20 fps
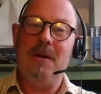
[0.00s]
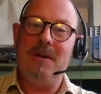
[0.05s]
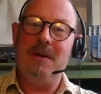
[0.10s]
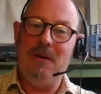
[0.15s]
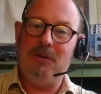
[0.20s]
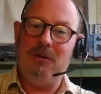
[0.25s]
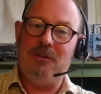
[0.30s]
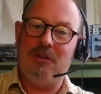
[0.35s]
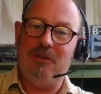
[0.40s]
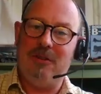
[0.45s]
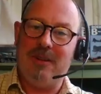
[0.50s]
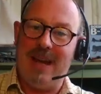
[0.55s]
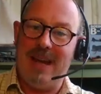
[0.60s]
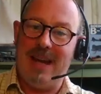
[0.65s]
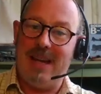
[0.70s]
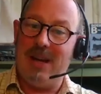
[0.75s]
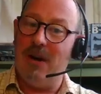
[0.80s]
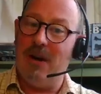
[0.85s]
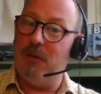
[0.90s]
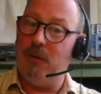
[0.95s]
used as a
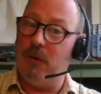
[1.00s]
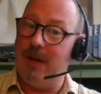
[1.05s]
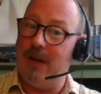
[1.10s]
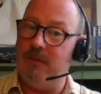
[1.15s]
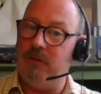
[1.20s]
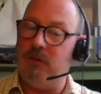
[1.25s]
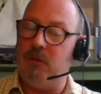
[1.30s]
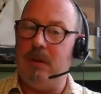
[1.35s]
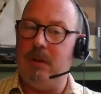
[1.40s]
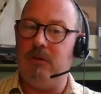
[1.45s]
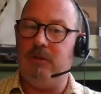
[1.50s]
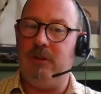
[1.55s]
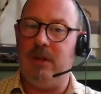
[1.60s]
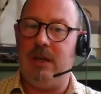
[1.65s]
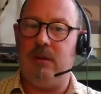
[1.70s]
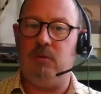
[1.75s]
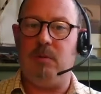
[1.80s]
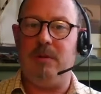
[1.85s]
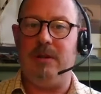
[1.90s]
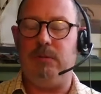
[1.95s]
gate guard, or given to
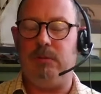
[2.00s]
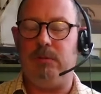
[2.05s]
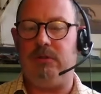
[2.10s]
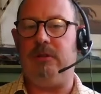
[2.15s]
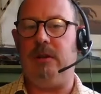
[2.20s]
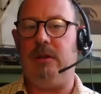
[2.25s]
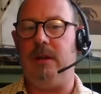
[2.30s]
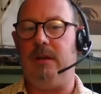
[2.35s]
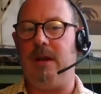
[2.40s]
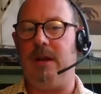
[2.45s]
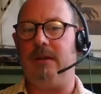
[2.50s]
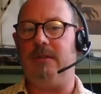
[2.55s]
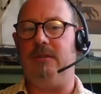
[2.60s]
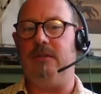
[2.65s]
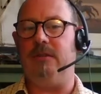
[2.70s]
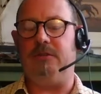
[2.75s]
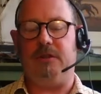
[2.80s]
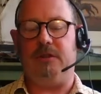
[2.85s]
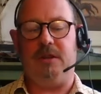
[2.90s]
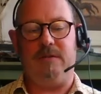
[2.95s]
museums, but they were still in
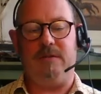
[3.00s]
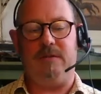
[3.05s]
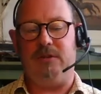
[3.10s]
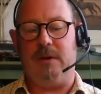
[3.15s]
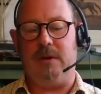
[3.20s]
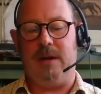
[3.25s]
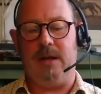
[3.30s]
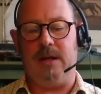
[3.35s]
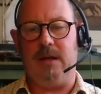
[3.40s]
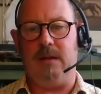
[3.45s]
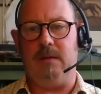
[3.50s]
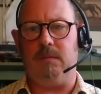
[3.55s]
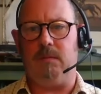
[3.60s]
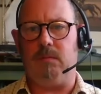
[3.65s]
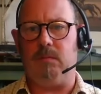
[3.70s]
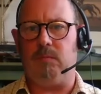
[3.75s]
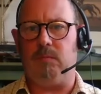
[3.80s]
active service. You had it